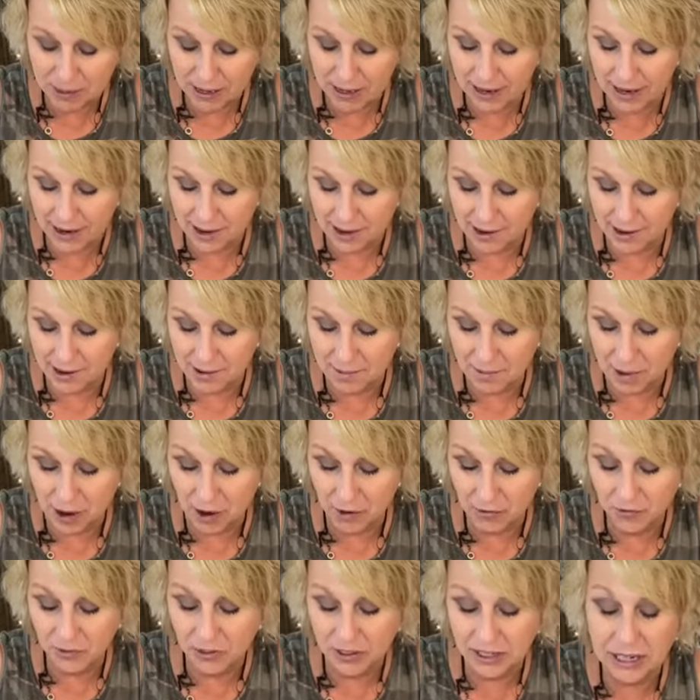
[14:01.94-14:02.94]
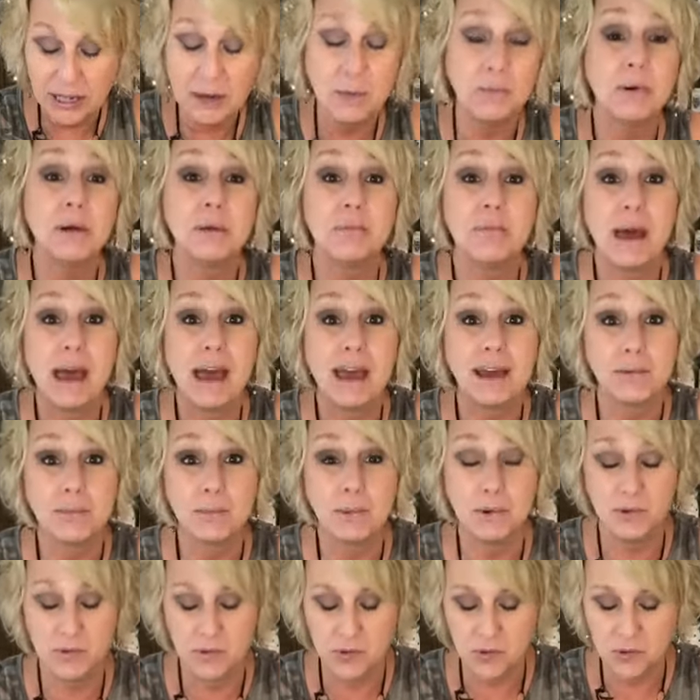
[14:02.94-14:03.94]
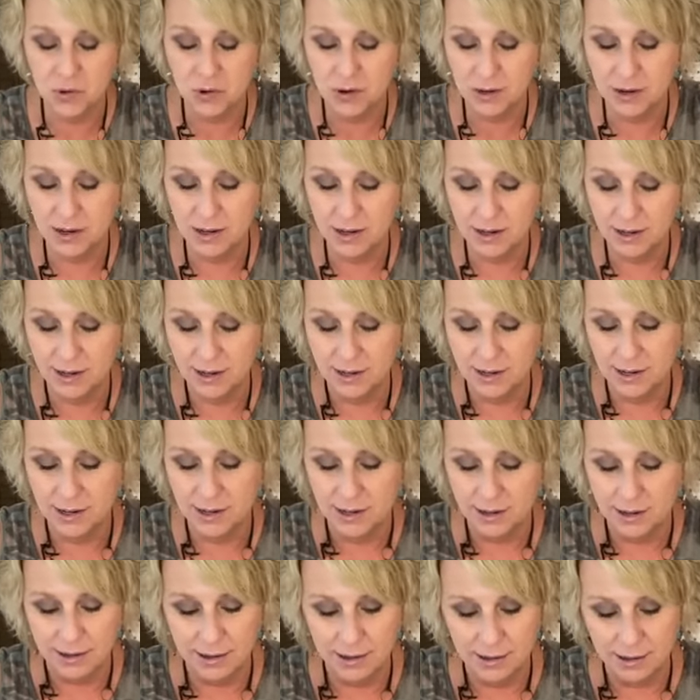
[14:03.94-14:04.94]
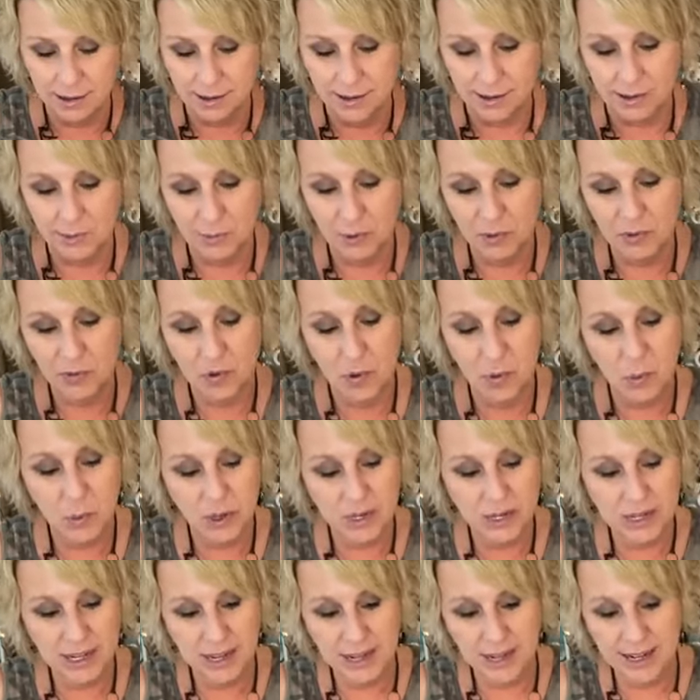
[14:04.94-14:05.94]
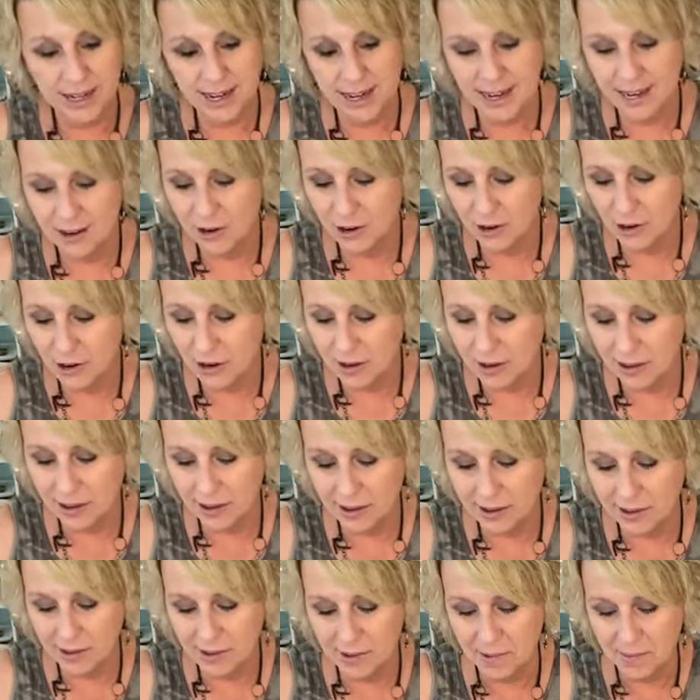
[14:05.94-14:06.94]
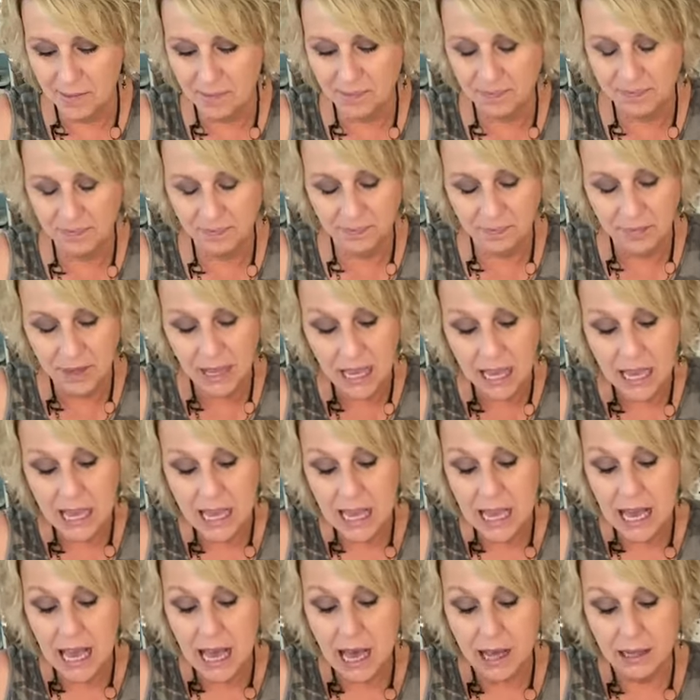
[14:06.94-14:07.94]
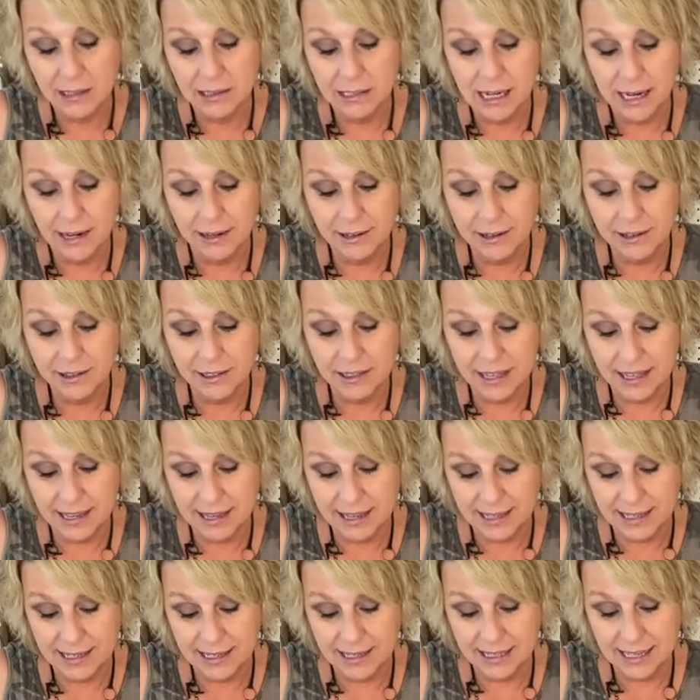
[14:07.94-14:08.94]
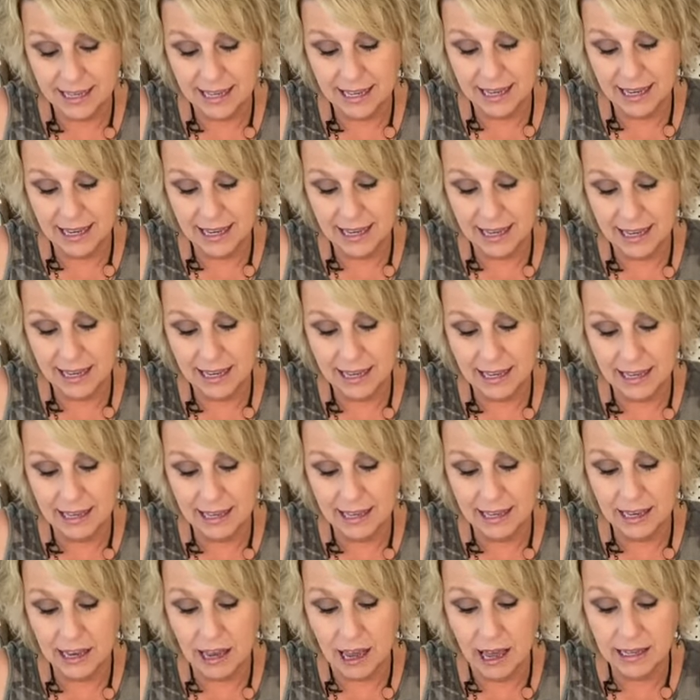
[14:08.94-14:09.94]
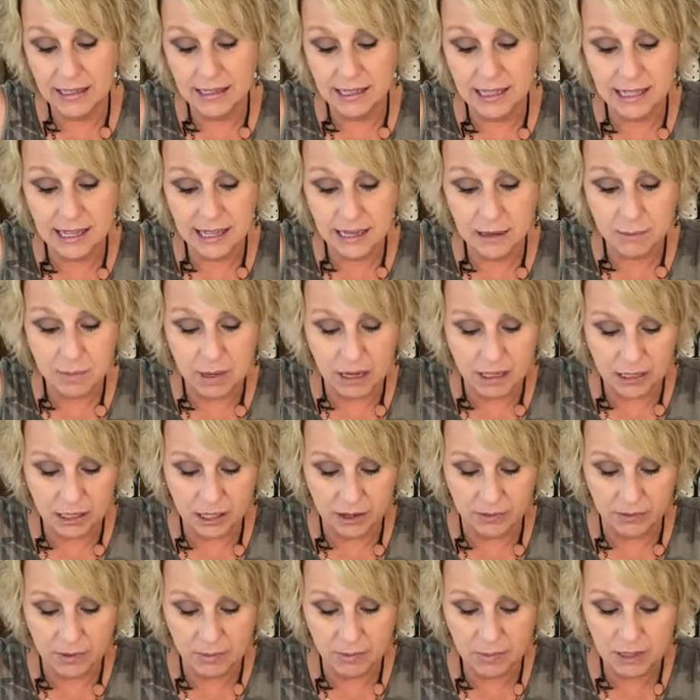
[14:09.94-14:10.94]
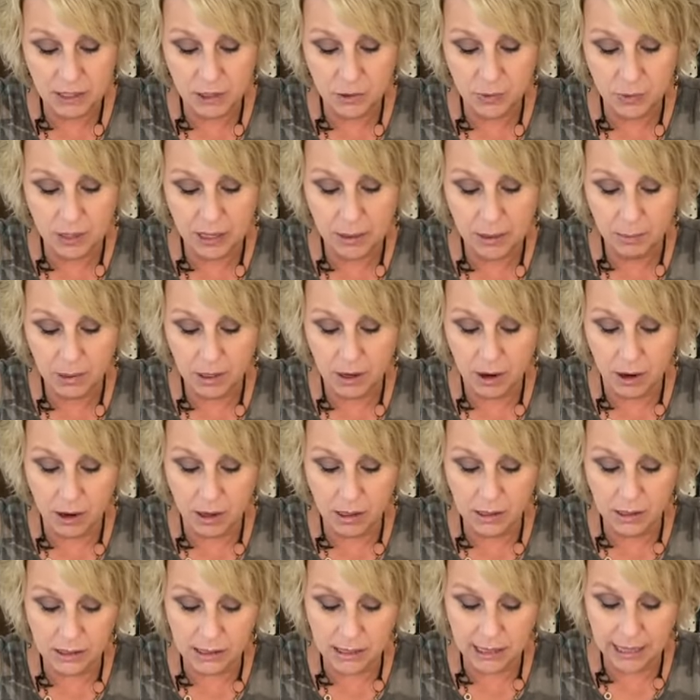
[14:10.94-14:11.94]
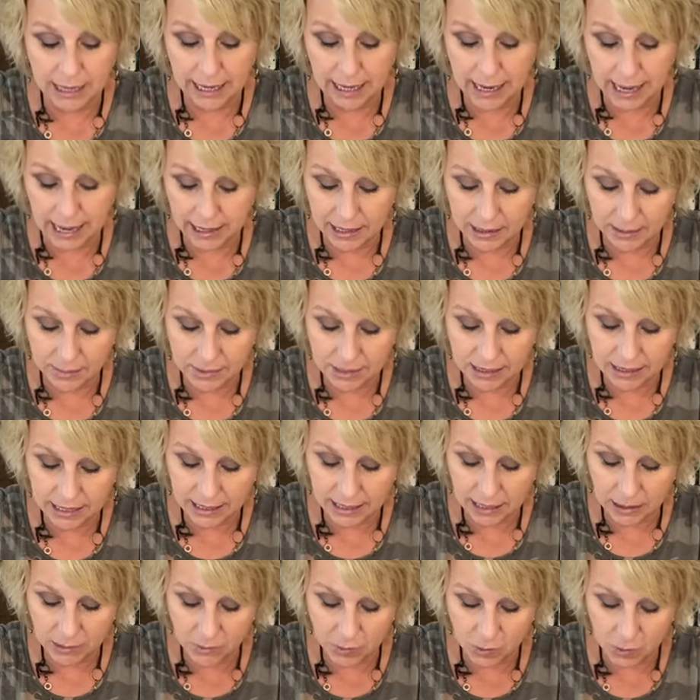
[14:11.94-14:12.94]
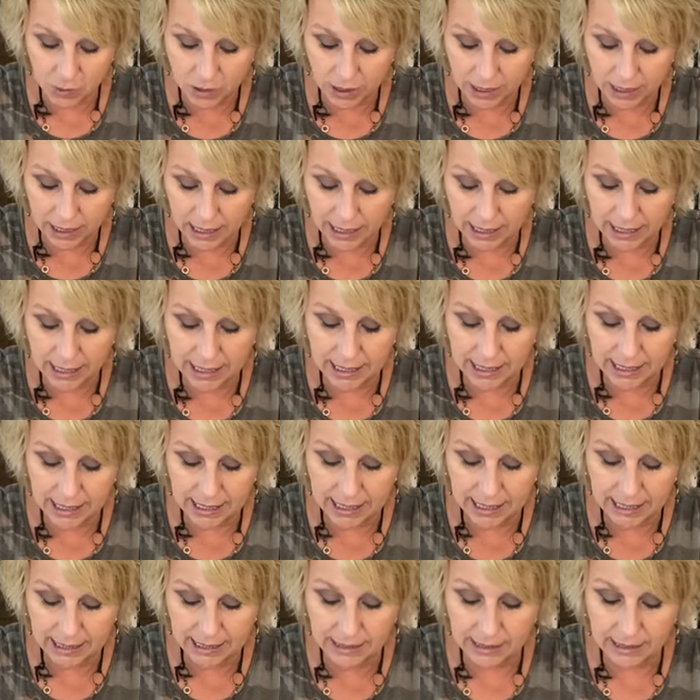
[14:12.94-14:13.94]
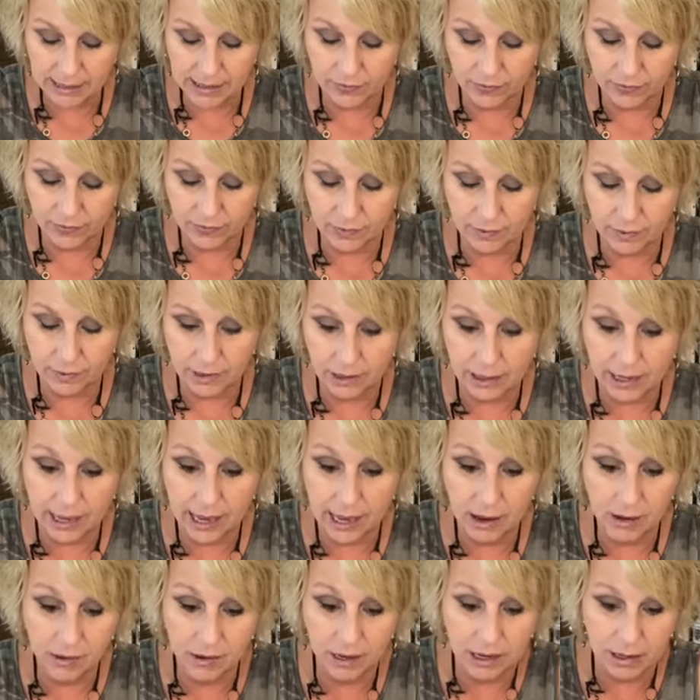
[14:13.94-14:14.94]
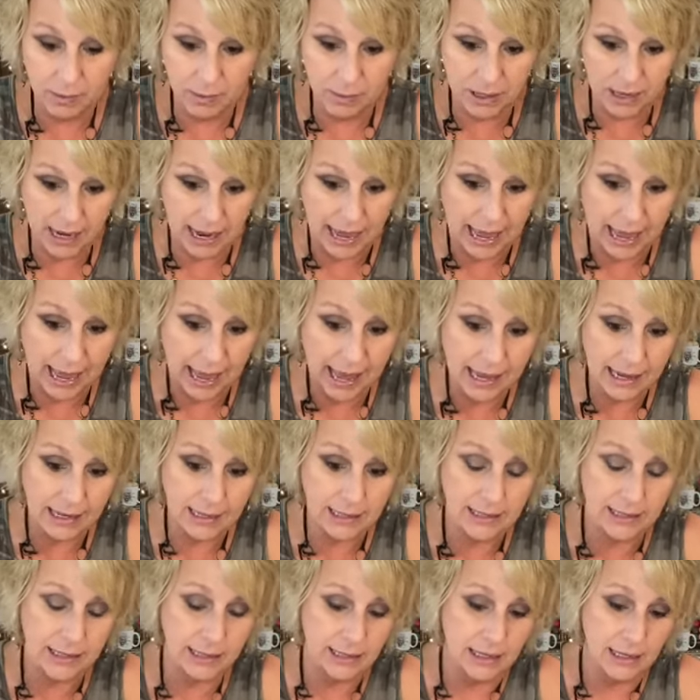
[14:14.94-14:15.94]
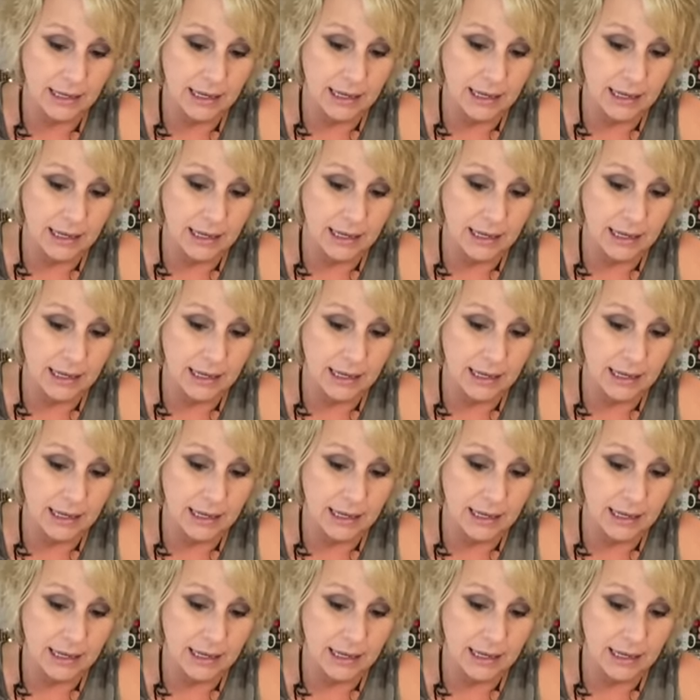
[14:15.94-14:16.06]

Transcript: but um, hopefully he'll be back before uh, before we're done here. Um, I'll tell you this. You hadn't seen much of him this week because he got up Sunday morning and his account had been hacked.